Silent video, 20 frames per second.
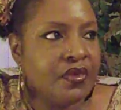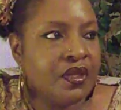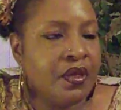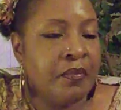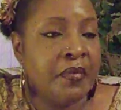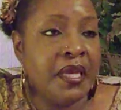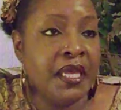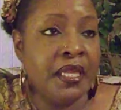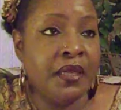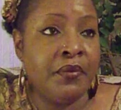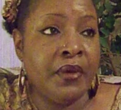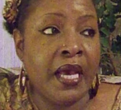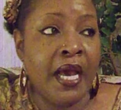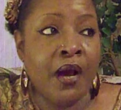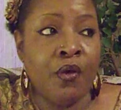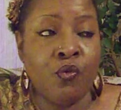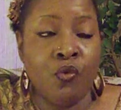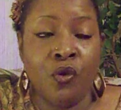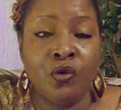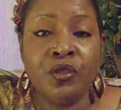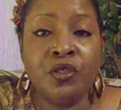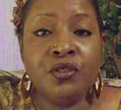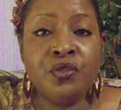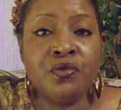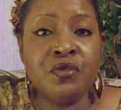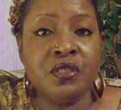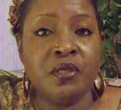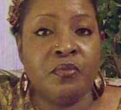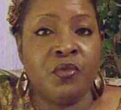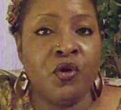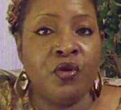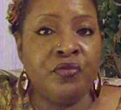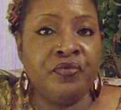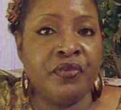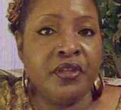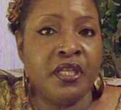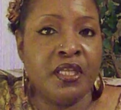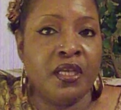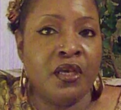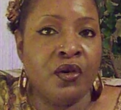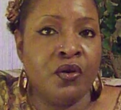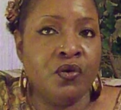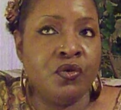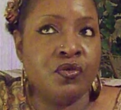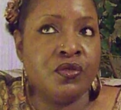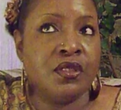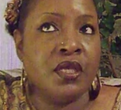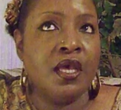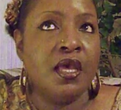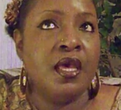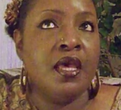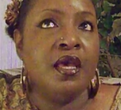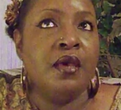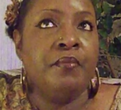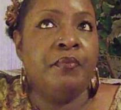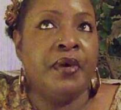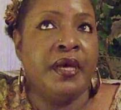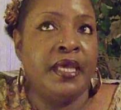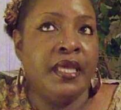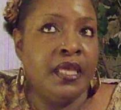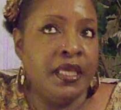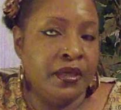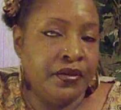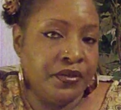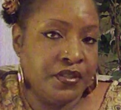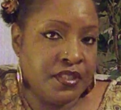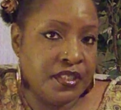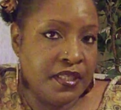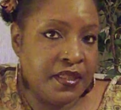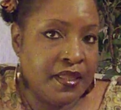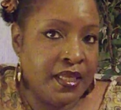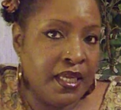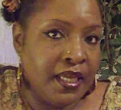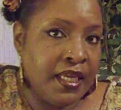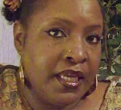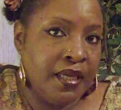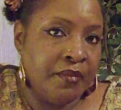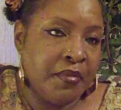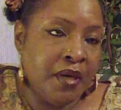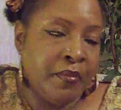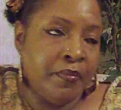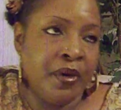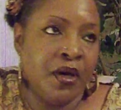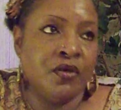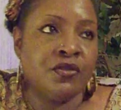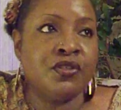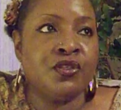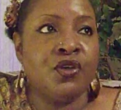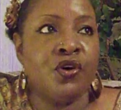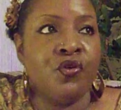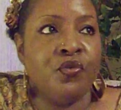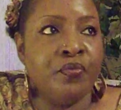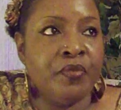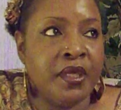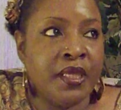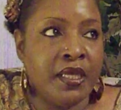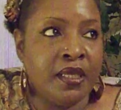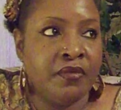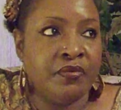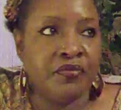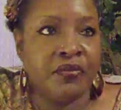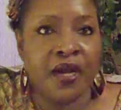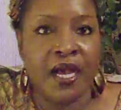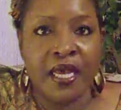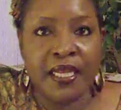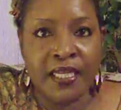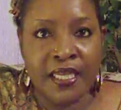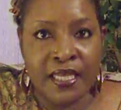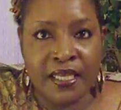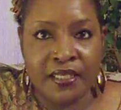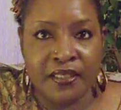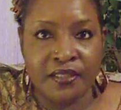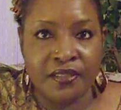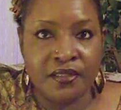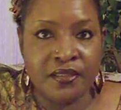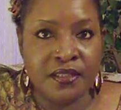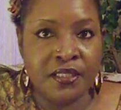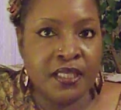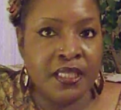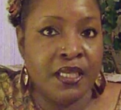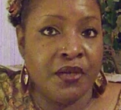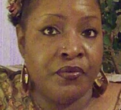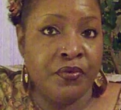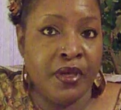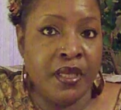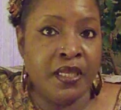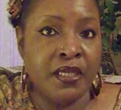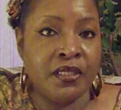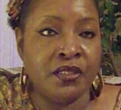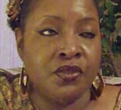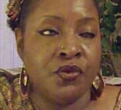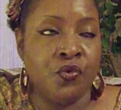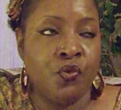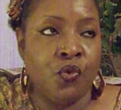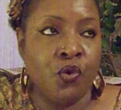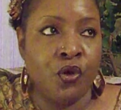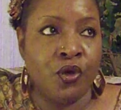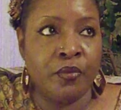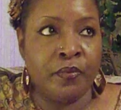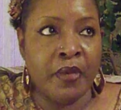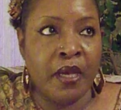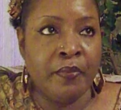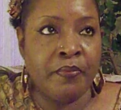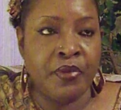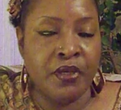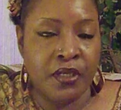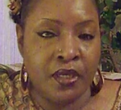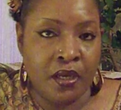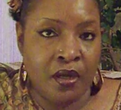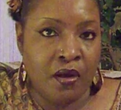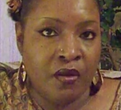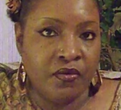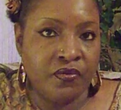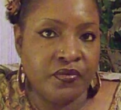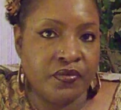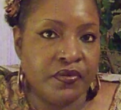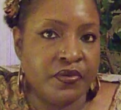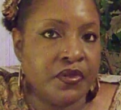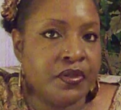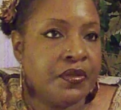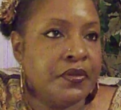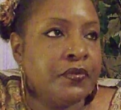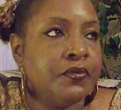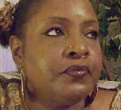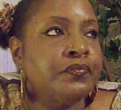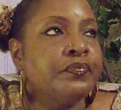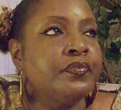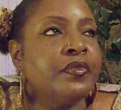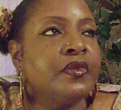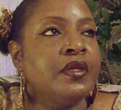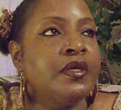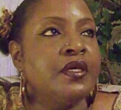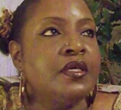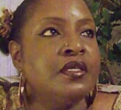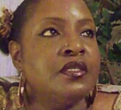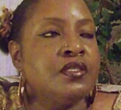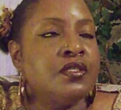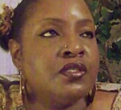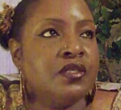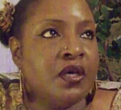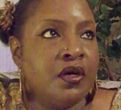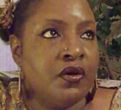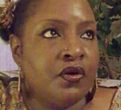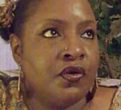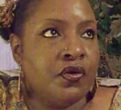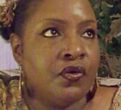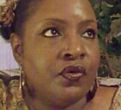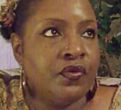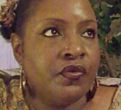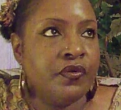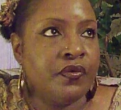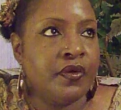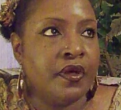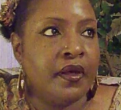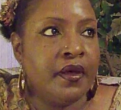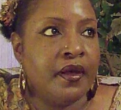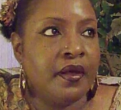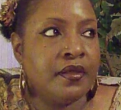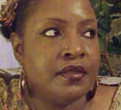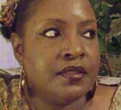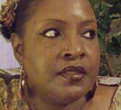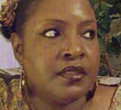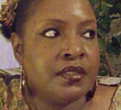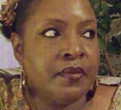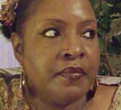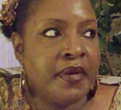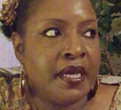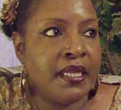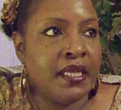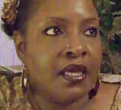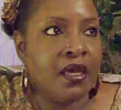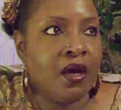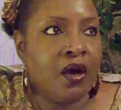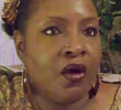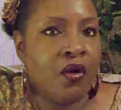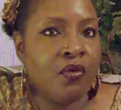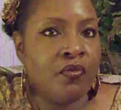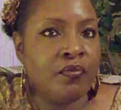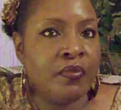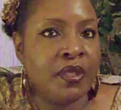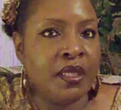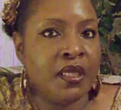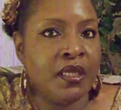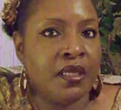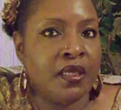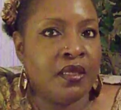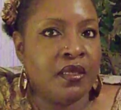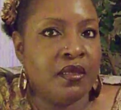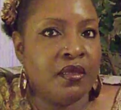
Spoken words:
But anyway, I want to do some more videos, but here's the thing. My boss told me Friday to get ready to work my butt off. So somebody called me.